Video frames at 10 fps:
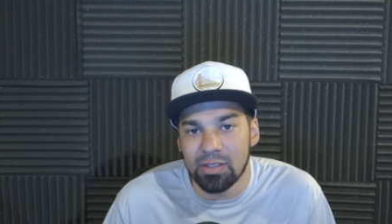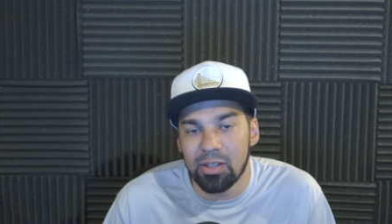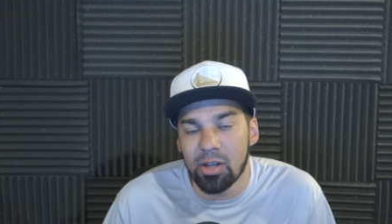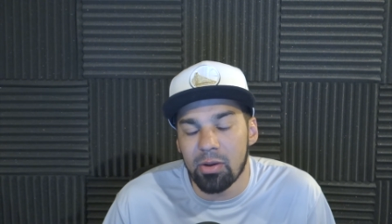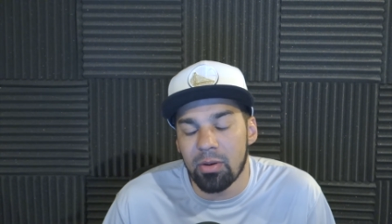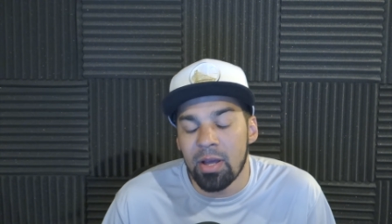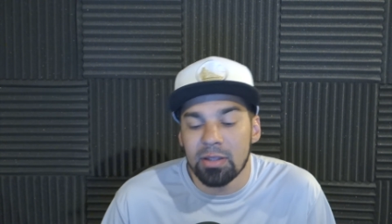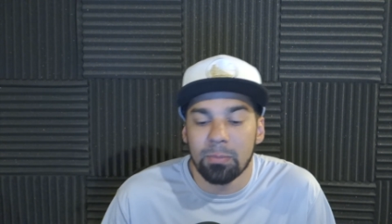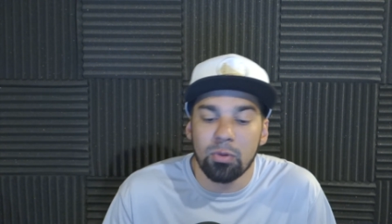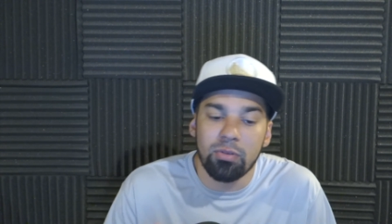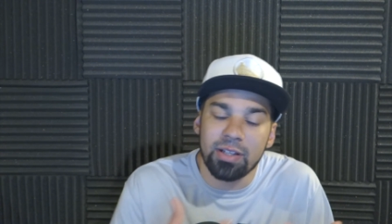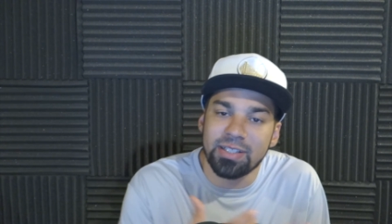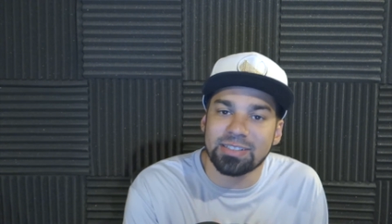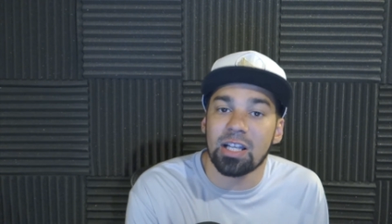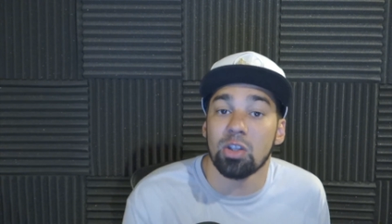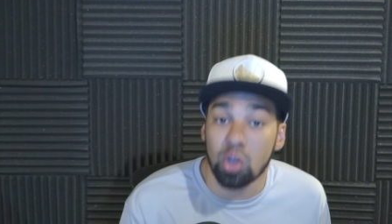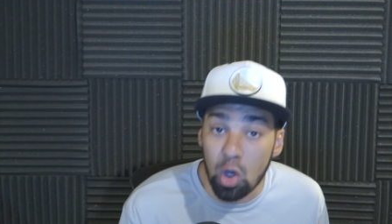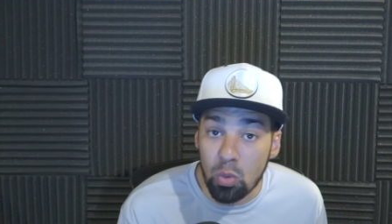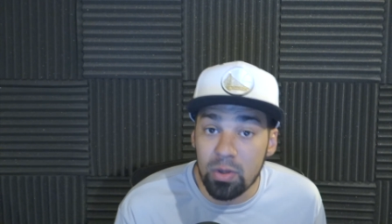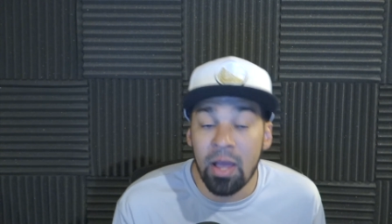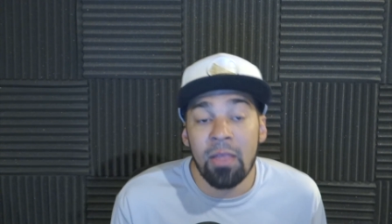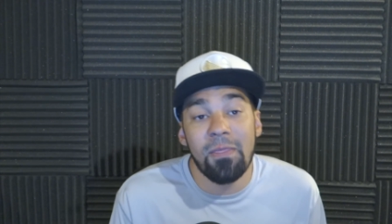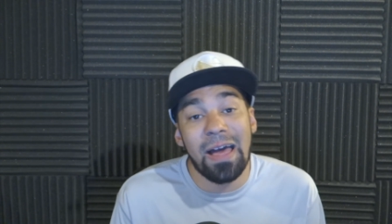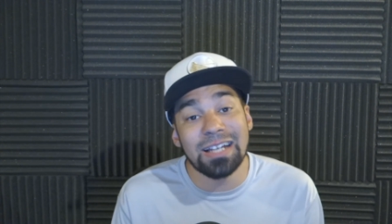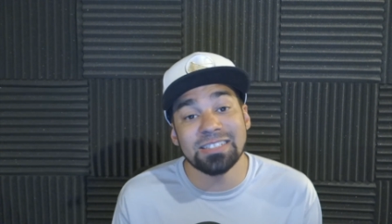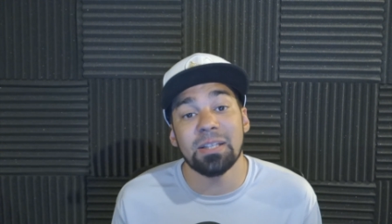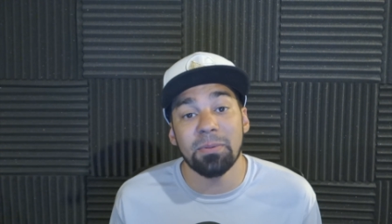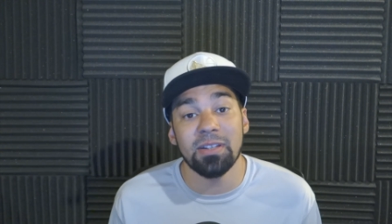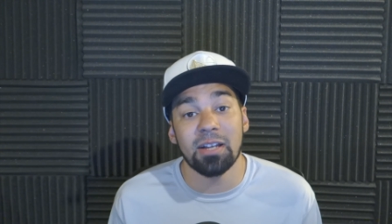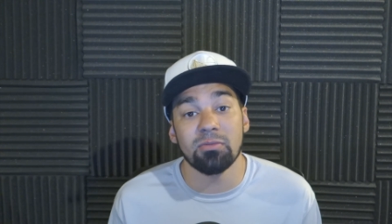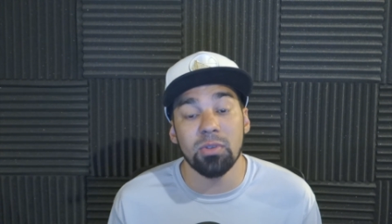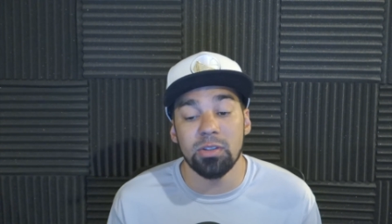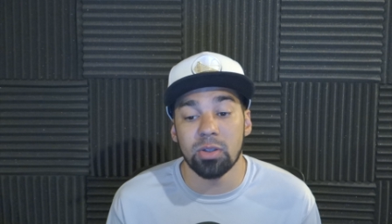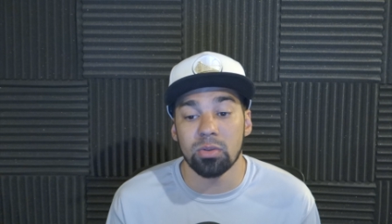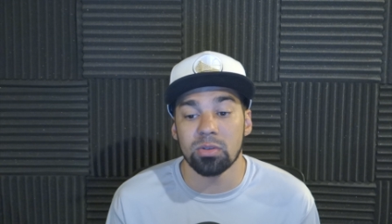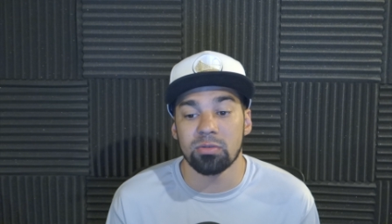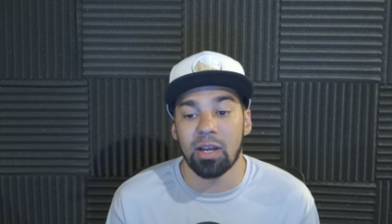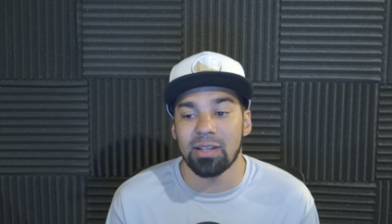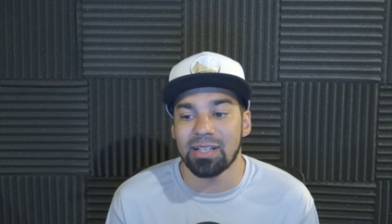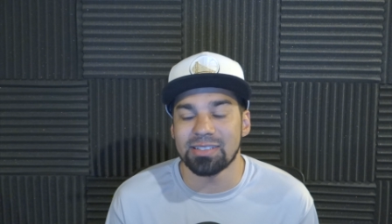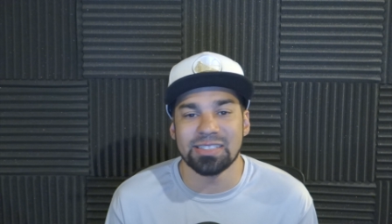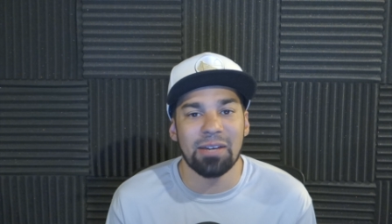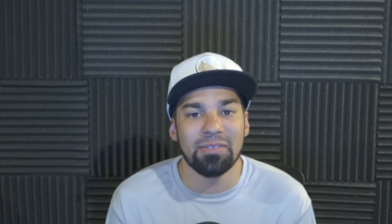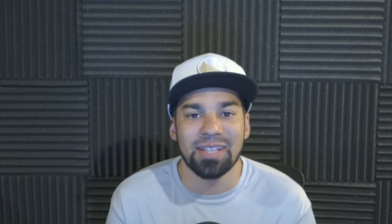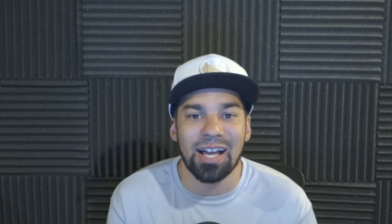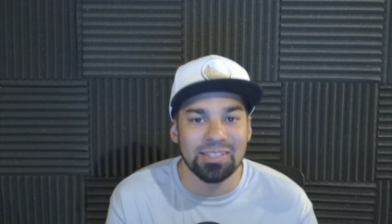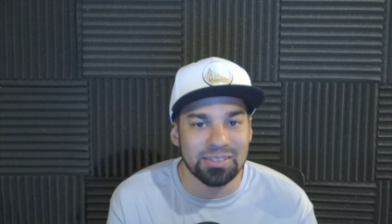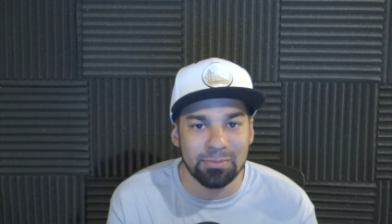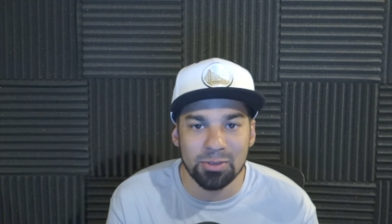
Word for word: 8, you know, the Blu-ray disc alone, that is something that really totaled around like 7,000.